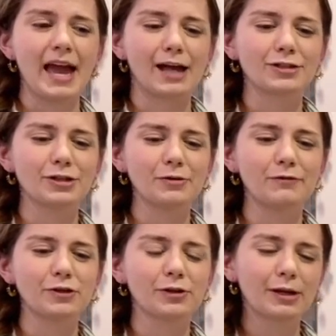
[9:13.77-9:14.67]
And so
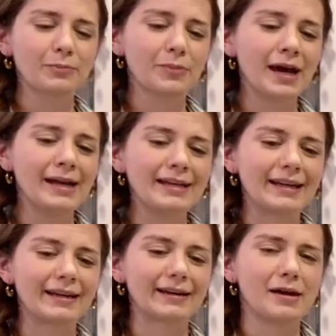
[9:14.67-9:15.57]
if you're
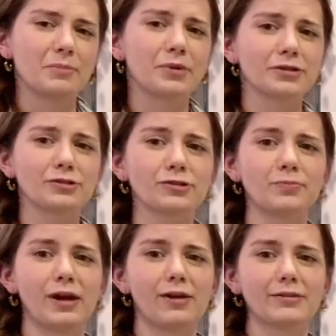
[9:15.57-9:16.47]
combining Brussels
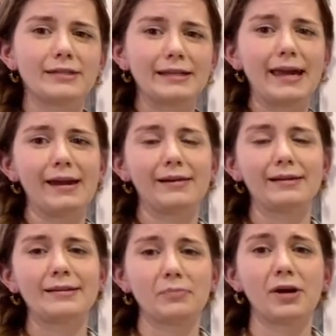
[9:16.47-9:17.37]
sprouts and
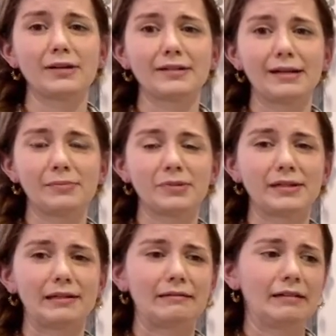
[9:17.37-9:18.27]
carrots and parsnips
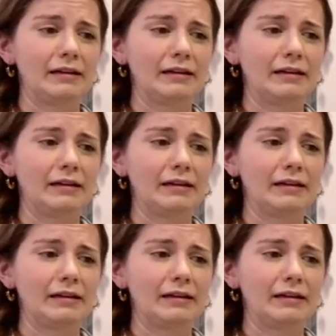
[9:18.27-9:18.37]
and